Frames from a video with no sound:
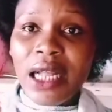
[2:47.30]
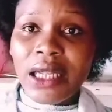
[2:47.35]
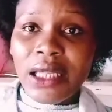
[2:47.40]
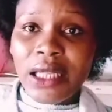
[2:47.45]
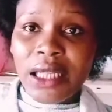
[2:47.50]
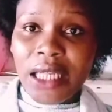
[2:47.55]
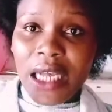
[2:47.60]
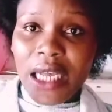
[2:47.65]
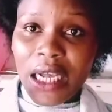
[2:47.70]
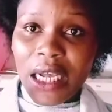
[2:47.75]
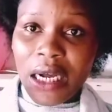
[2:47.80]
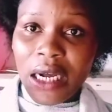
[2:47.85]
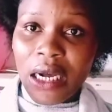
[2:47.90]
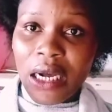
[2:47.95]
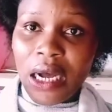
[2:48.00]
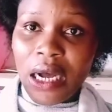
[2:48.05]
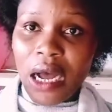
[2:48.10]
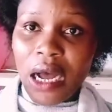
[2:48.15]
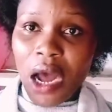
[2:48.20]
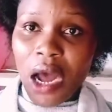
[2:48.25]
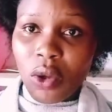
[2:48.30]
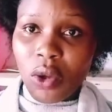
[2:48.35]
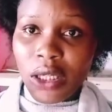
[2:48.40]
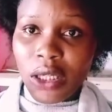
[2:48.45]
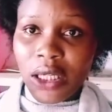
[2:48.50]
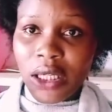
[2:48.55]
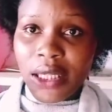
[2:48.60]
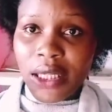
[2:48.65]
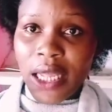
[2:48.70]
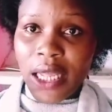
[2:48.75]
and take out
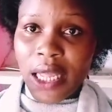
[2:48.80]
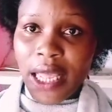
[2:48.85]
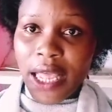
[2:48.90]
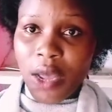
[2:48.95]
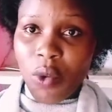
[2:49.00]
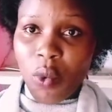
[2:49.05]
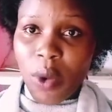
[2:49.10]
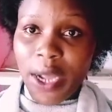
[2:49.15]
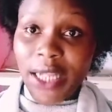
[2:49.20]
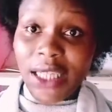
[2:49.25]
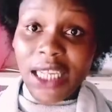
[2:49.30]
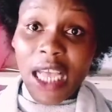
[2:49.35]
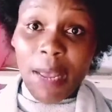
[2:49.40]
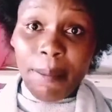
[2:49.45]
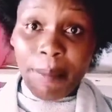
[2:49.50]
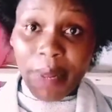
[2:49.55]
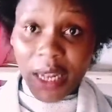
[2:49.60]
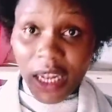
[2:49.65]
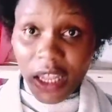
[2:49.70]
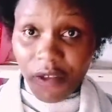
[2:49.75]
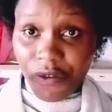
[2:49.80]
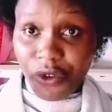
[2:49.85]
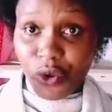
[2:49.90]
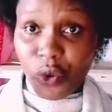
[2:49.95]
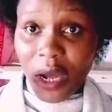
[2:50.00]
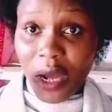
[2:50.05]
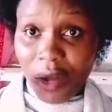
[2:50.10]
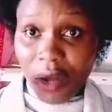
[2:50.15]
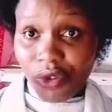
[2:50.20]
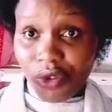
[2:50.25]
the egg white. I believe you
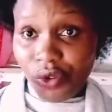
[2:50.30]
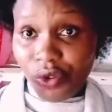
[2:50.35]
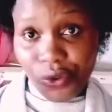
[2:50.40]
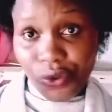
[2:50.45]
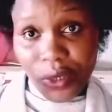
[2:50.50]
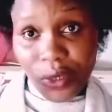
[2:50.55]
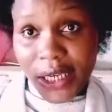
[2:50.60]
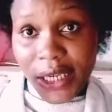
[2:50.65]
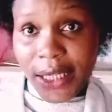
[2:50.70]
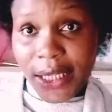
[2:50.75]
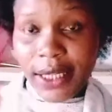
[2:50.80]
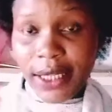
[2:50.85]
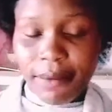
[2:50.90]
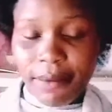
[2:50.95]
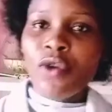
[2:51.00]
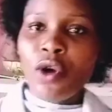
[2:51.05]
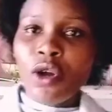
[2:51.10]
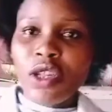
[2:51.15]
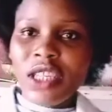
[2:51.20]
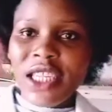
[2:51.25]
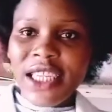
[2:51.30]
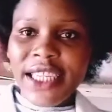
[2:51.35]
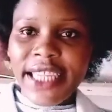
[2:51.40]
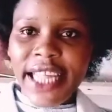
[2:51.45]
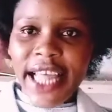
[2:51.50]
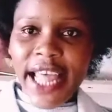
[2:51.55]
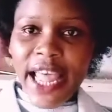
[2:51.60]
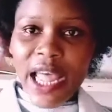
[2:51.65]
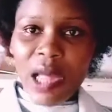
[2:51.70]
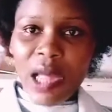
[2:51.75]
know how to do that. I've gotten
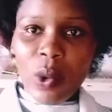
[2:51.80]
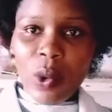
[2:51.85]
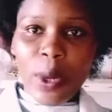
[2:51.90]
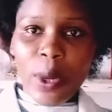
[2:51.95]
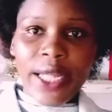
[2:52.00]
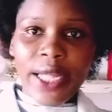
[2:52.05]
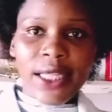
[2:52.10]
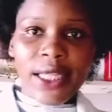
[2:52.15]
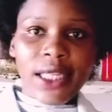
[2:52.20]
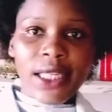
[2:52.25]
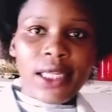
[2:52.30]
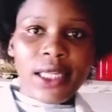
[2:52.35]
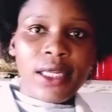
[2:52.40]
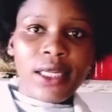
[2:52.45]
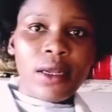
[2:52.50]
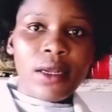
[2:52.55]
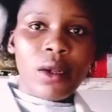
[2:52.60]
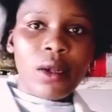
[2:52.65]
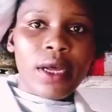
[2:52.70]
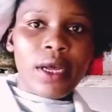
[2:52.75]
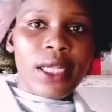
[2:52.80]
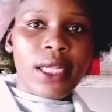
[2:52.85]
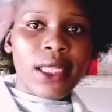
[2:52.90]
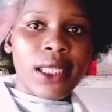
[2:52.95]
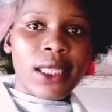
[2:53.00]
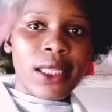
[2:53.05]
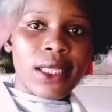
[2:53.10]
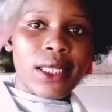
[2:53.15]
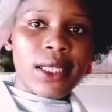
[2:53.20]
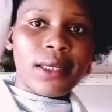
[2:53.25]
the egg white. Look at it.